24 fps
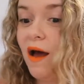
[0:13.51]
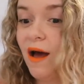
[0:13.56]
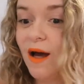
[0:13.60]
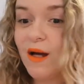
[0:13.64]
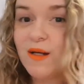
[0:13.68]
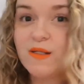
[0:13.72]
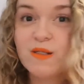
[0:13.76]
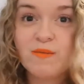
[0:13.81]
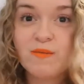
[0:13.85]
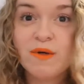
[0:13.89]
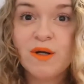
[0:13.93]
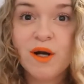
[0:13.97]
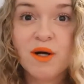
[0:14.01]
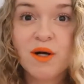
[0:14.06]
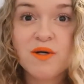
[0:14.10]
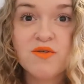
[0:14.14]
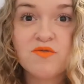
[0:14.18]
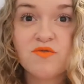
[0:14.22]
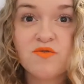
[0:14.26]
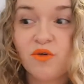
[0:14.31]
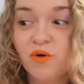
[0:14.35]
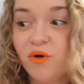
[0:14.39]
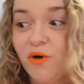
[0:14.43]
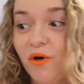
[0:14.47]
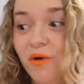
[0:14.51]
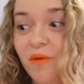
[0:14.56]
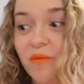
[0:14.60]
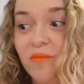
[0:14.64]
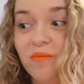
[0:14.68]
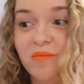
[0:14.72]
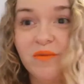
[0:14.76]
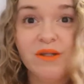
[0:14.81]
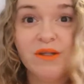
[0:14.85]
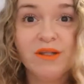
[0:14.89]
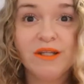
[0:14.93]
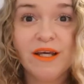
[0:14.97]
has been asked for
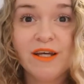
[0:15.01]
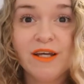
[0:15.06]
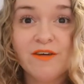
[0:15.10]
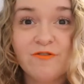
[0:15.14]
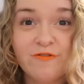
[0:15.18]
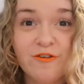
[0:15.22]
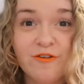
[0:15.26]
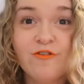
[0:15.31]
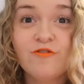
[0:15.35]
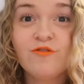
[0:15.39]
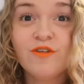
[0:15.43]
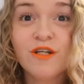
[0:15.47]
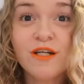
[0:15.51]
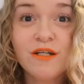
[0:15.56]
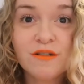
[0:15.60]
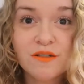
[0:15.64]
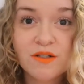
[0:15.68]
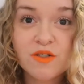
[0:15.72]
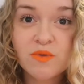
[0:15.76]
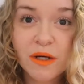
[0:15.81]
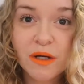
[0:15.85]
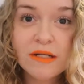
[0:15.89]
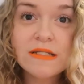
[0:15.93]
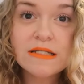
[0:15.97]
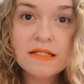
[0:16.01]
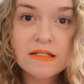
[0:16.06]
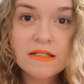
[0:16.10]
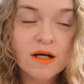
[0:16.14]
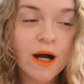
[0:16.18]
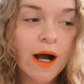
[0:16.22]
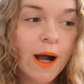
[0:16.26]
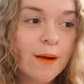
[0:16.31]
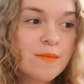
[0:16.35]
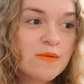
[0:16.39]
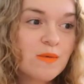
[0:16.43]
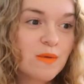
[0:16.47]
like 15 to 20
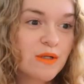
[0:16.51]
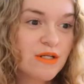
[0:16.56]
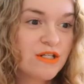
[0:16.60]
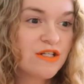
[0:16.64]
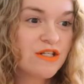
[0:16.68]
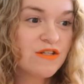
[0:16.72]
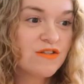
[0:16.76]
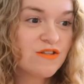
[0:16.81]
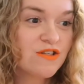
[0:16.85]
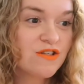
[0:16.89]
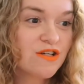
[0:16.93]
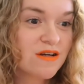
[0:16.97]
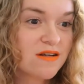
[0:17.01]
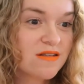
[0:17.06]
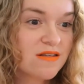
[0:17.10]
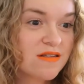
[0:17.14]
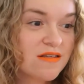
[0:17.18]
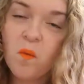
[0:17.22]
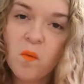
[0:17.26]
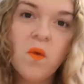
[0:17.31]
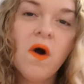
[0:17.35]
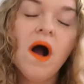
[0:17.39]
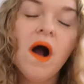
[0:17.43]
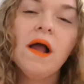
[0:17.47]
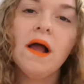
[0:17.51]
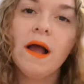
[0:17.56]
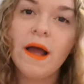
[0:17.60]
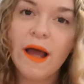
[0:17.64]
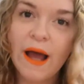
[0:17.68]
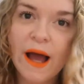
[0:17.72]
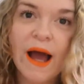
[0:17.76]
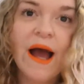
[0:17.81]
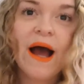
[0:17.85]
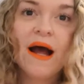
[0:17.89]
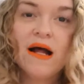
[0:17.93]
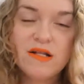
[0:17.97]
times, which is just why I
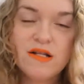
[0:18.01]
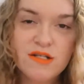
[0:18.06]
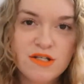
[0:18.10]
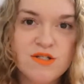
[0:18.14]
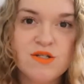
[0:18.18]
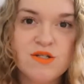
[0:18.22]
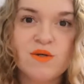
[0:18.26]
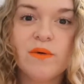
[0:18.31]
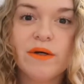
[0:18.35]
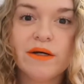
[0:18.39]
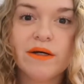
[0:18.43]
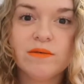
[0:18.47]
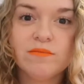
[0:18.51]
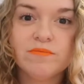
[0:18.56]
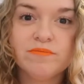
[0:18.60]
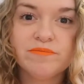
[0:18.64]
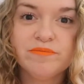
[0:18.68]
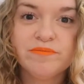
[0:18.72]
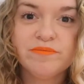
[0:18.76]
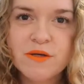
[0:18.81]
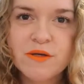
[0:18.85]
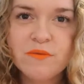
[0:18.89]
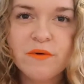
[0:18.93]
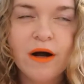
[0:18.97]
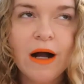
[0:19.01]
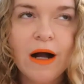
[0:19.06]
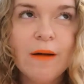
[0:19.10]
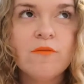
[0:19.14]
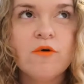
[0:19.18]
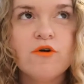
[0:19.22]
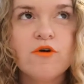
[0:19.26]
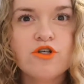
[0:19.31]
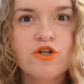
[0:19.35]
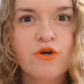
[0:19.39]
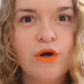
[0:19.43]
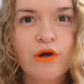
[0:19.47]
had to do it. So I'm
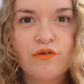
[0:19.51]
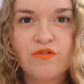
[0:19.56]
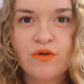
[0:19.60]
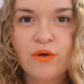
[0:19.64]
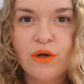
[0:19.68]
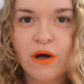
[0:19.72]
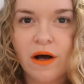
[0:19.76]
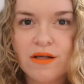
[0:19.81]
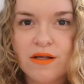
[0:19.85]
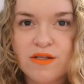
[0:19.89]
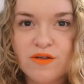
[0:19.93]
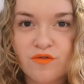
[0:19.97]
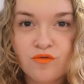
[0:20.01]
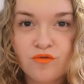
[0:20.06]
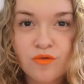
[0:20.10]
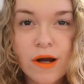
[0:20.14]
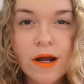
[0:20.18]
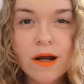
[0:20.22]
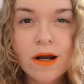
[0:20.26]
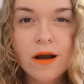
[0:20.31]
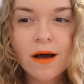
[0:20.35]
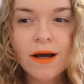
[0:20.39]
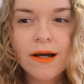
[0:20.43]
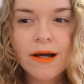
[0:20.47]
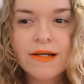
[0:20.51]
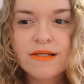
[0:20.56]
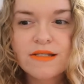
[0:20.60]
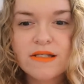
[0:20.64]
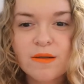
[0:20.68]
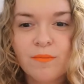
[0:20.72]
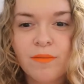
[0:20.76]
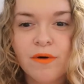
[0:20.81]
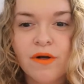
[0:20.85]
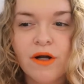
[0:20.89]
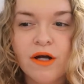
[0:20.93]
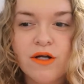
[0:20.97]
not sure if you guys have realized,
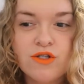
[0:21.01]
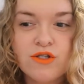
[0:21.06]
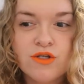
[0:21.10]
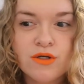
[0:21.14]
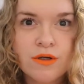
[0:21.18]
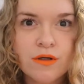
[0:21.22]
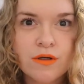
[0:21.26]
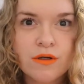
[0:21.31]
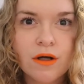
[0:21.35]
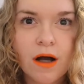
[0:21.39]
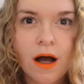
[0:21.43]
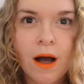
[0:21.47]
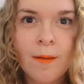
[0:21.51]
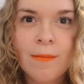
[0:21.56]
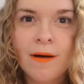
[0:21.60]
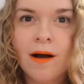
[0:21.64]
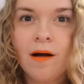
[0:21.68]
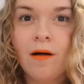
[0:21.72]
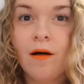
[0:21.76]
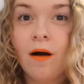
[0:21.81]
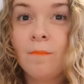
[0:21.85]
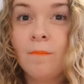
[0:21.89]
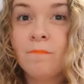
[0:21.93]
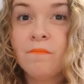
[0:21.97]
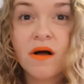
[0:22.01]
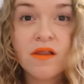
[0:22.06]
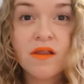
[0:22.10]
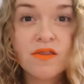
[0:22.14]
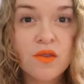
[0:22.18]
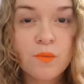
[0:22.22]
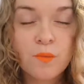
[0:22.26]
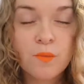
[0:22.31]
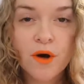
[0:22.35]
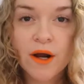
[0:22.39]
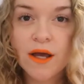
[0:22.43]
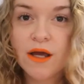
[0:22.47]
but I took about a
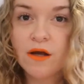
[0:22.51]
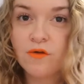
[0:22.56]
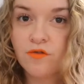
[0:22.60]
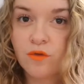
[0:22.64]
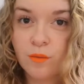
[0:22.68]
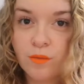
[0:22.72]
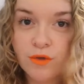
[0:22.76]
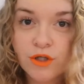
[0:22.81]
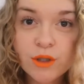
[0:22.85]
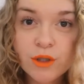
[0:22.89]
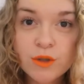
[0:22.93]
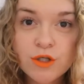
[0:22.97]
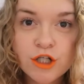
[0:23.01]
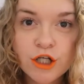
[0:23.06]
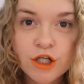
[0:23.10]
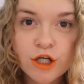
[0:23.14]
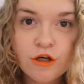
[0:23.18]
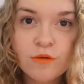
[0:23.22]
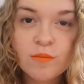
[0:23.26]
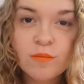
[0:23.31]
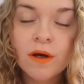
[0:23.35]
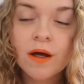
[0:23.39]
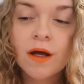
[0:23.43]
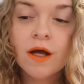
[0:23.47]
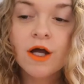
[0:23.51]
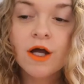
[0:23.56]
month break from YouTube.